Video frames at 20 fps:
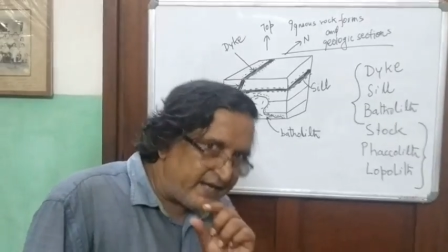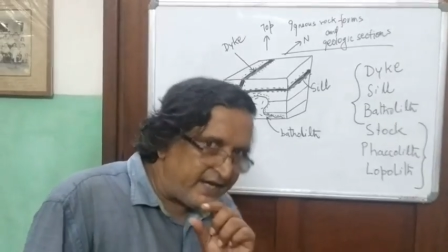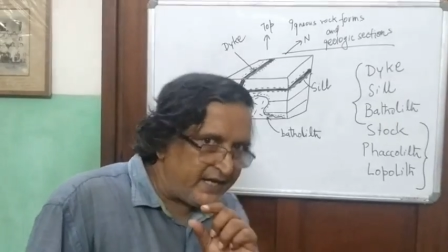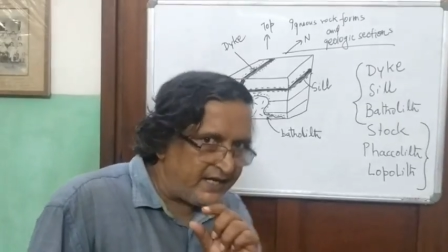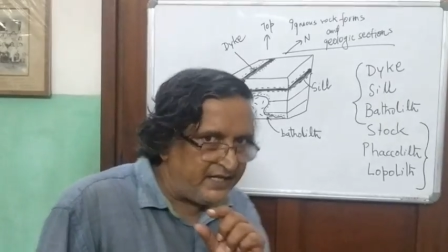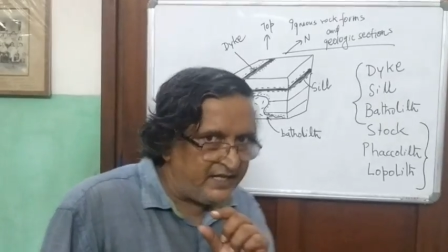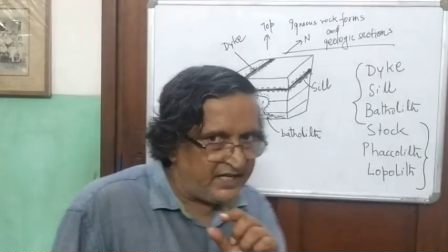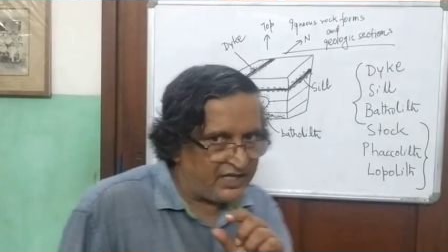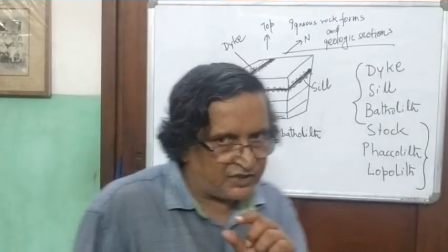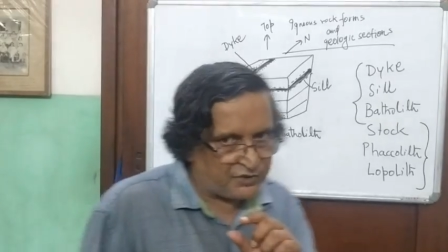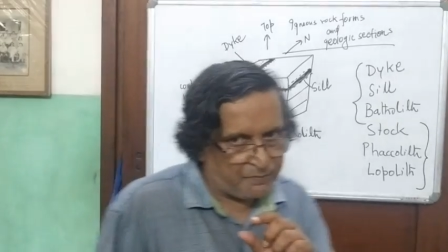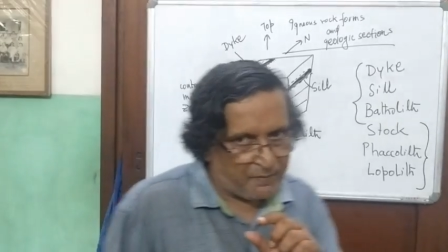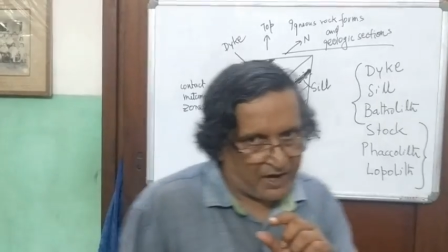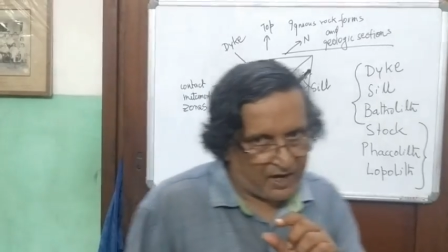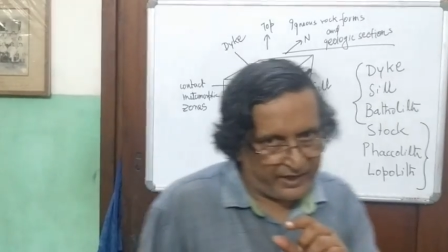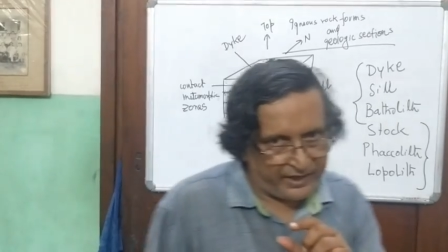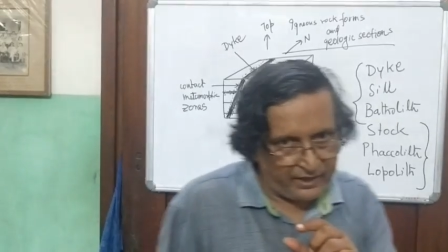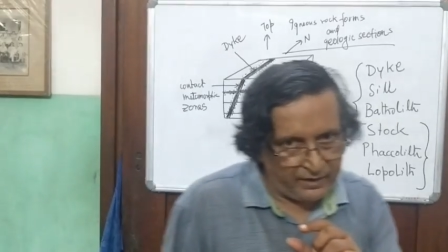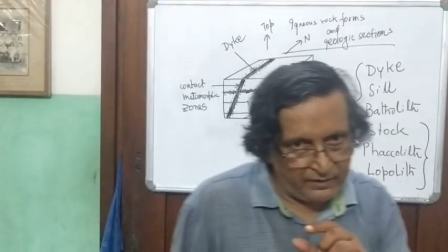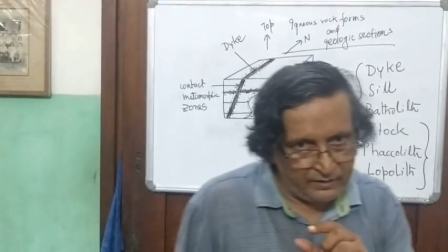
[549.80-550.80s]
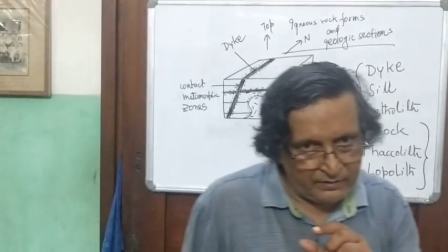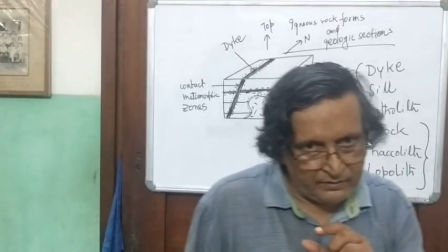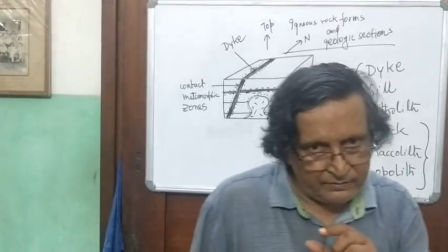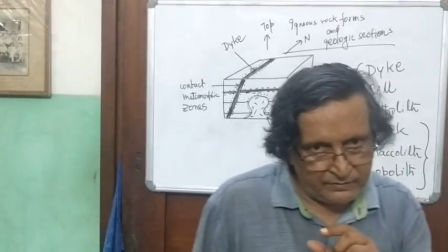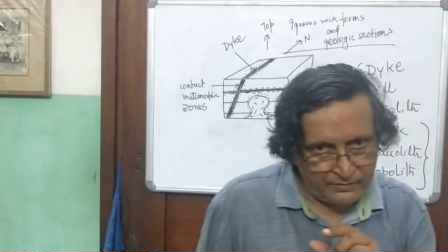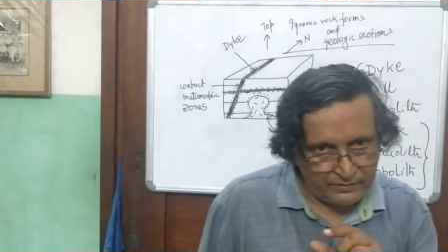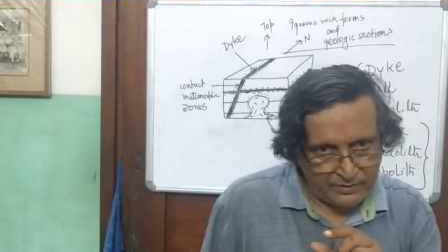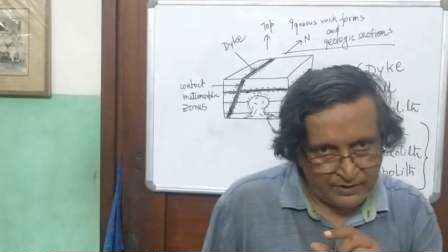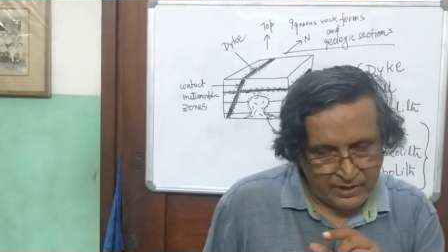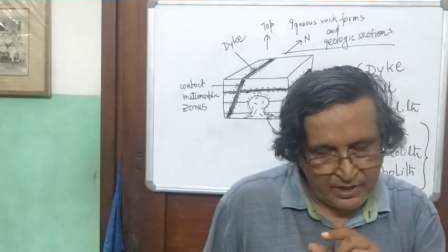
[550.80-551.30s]
igneous body
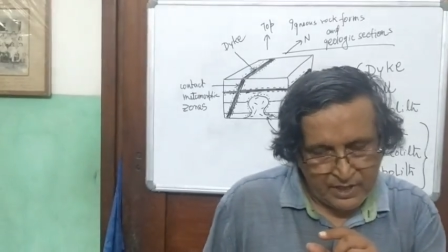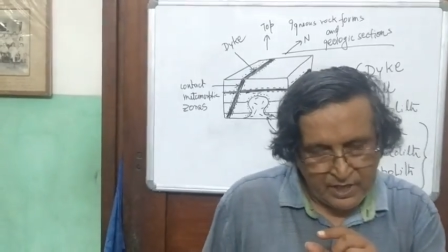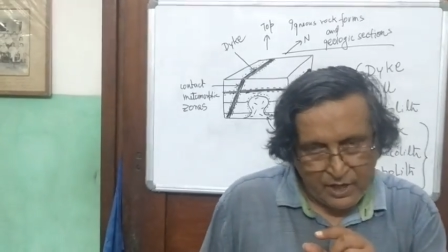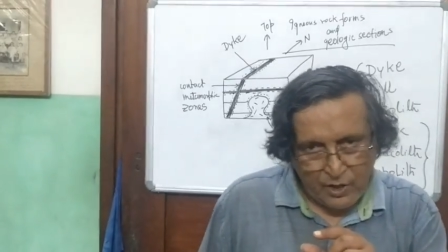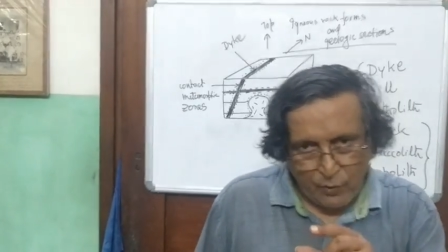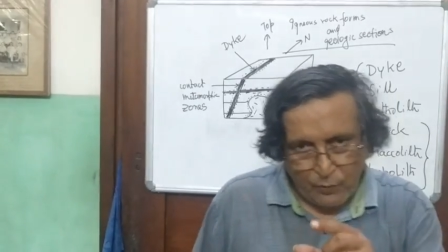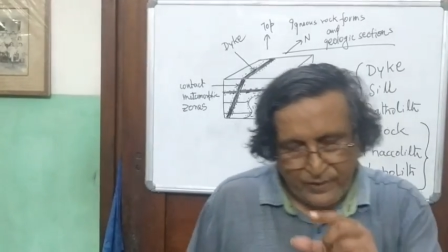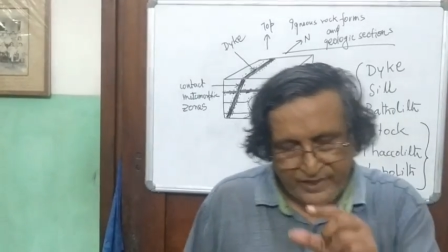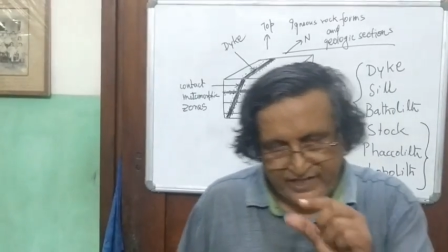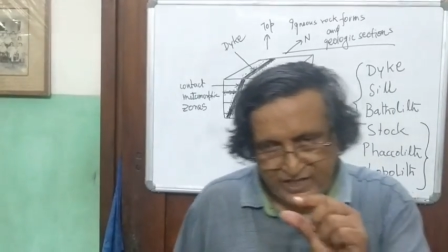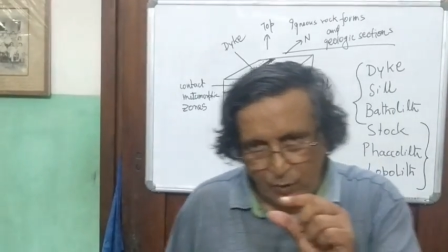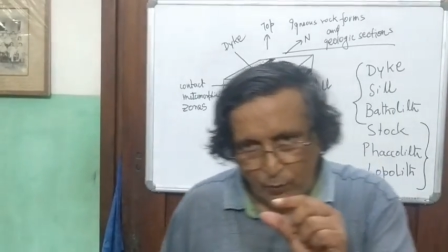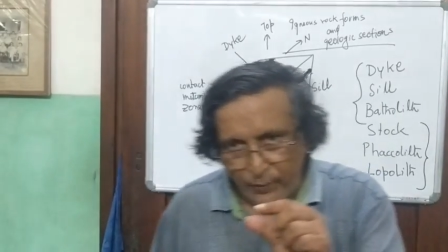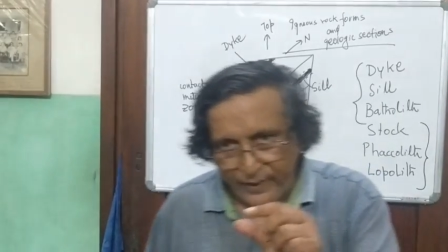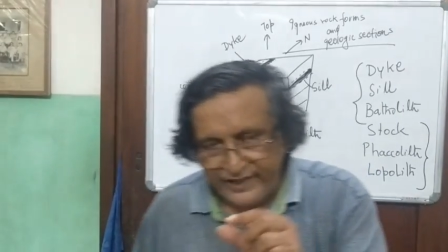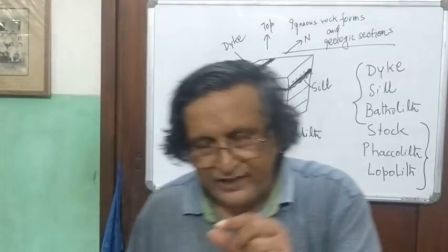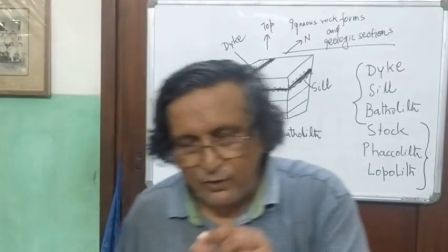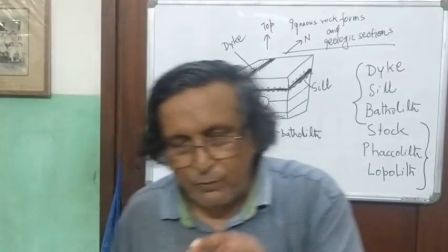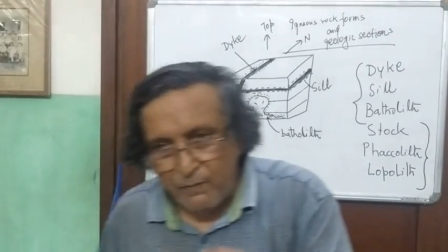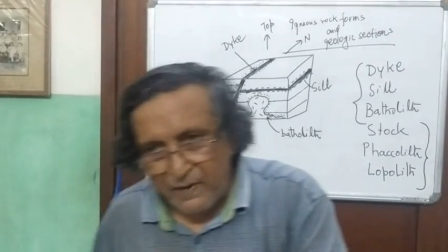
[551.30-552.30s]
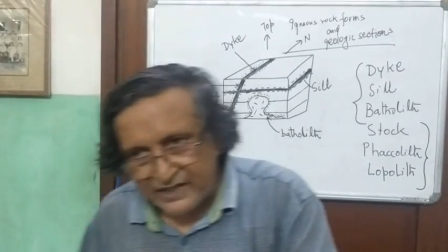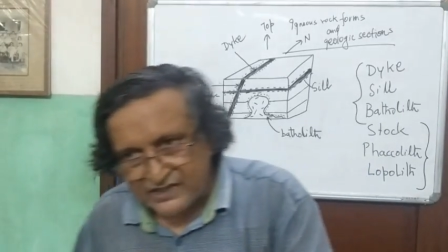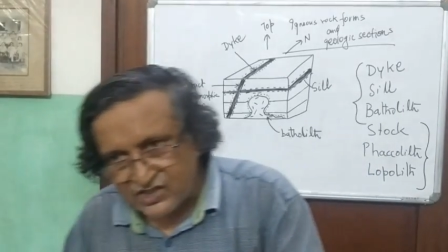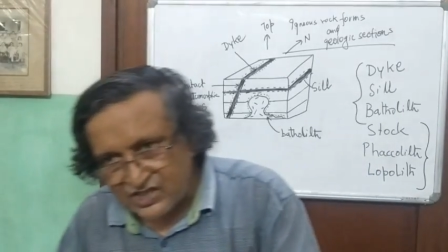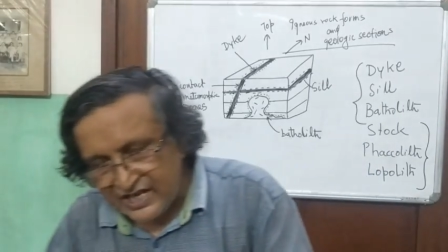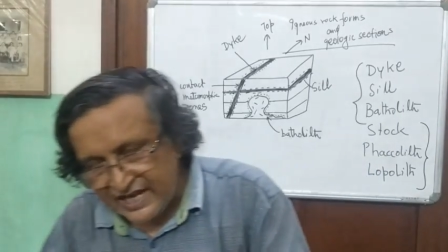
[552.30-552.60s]
with the width much